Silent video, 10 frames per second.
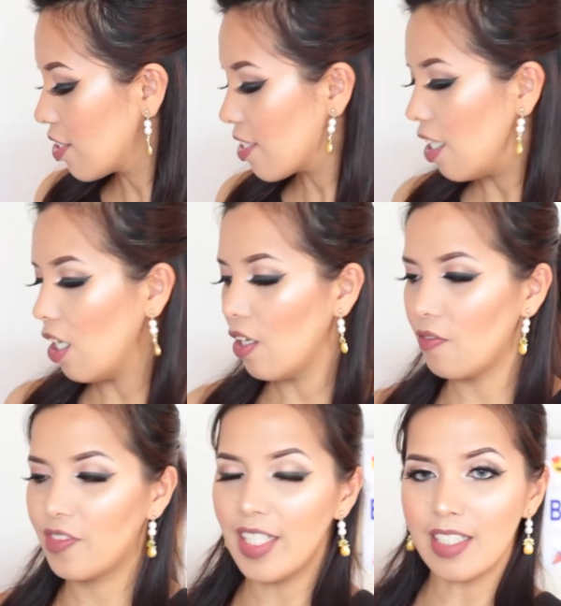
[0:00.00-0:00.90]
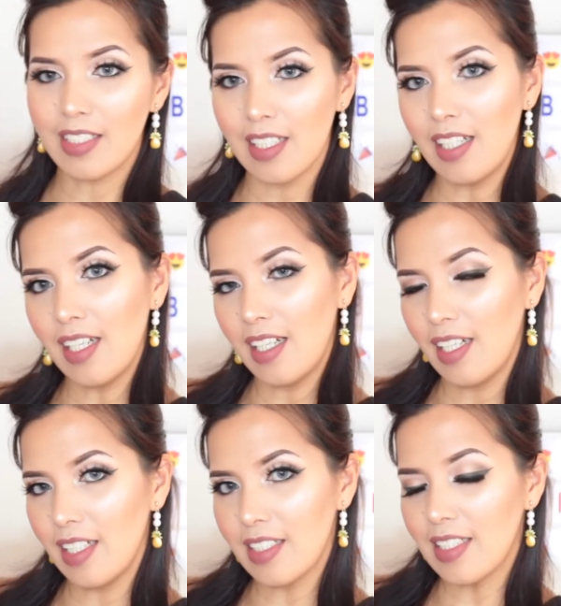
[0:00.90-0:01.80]
So this
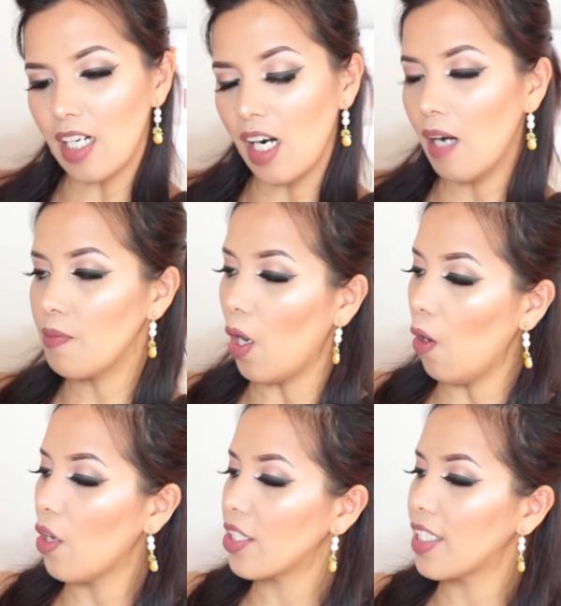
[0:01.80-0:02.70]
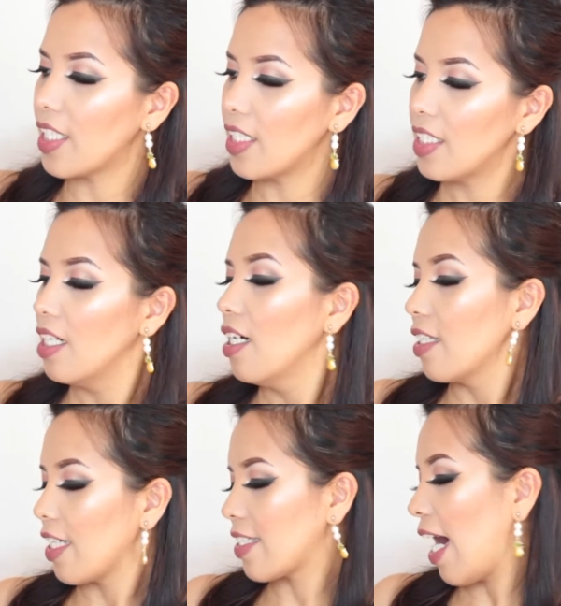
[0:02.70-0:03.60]
is the order
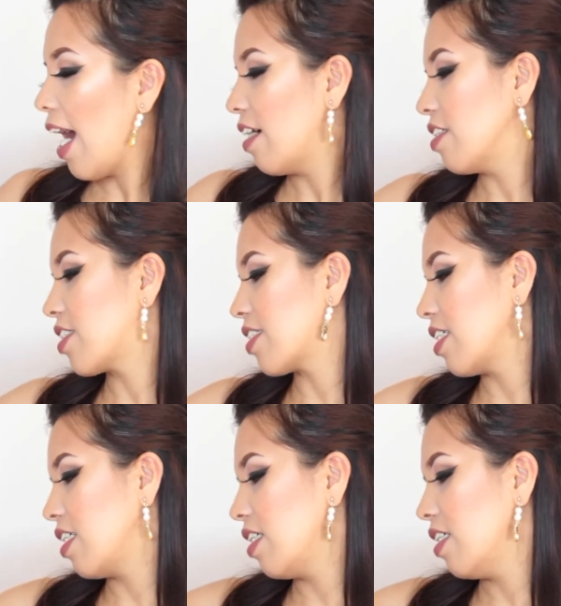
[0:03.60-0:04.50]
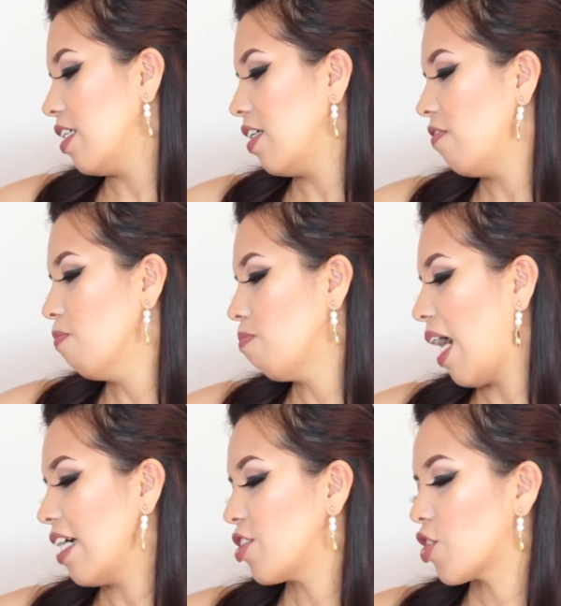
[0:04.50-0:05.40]
that I received
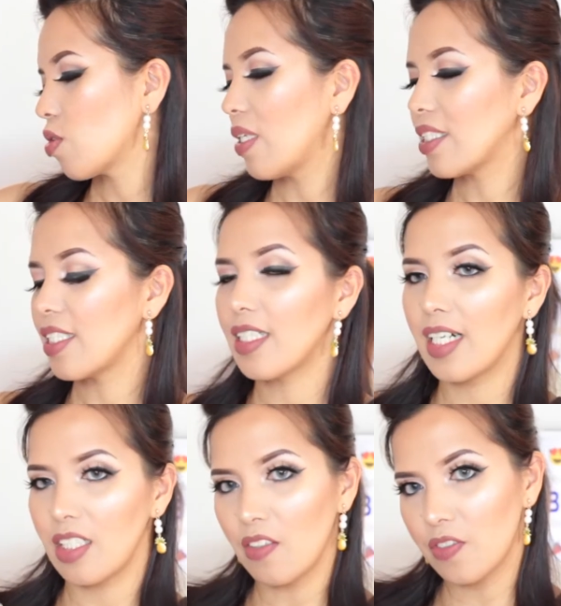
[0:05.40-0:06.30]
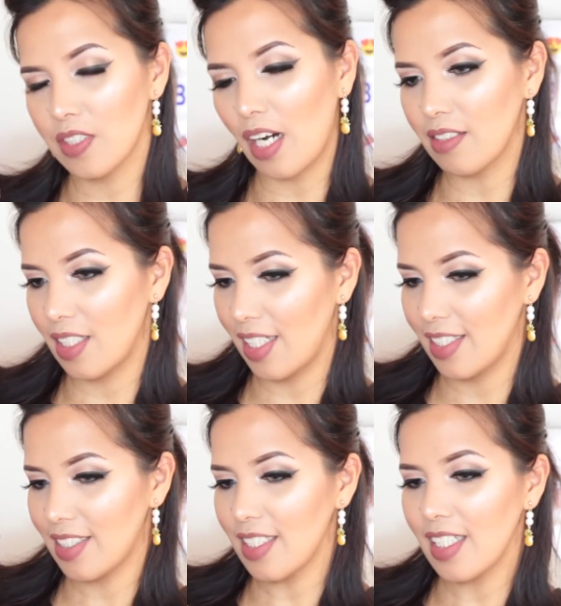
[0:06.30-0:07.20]
March 29th of
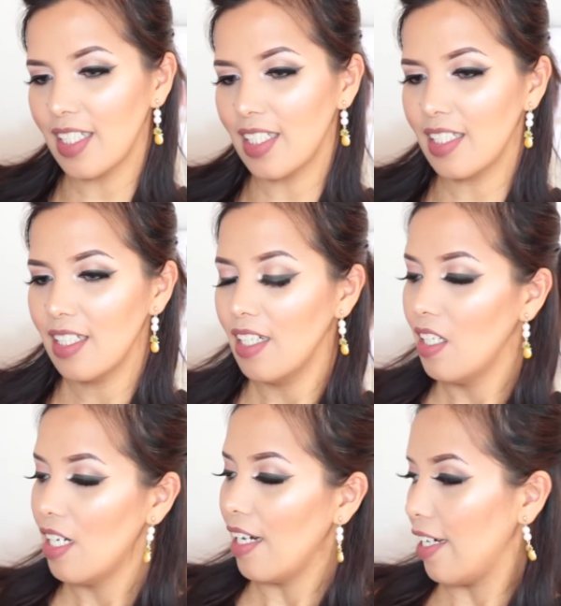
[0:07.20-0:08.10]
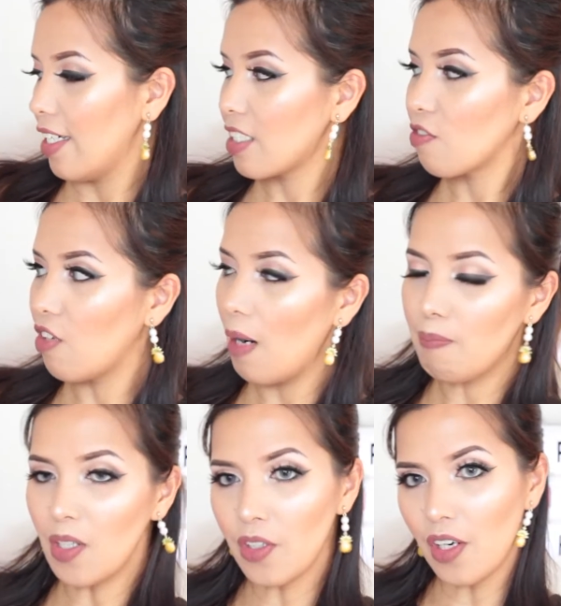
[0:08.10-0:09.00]
2018. It's from
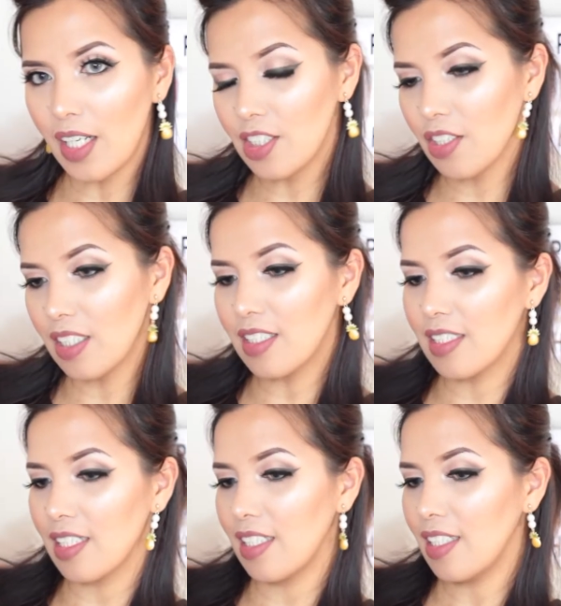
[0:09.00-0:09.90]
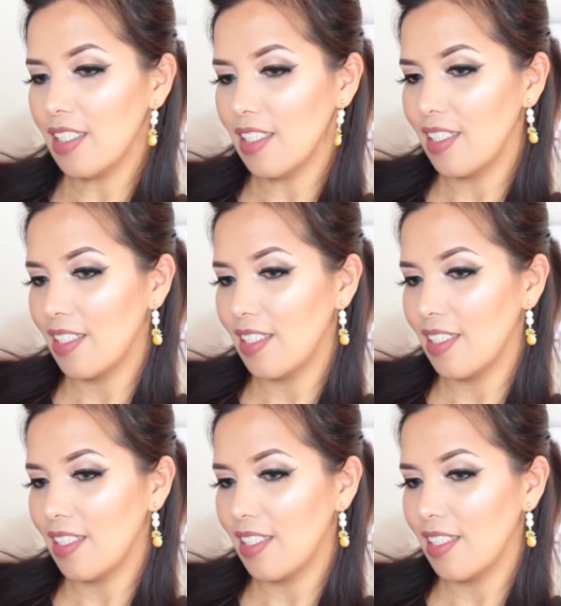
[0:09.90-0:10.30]
Pandora, as you can see.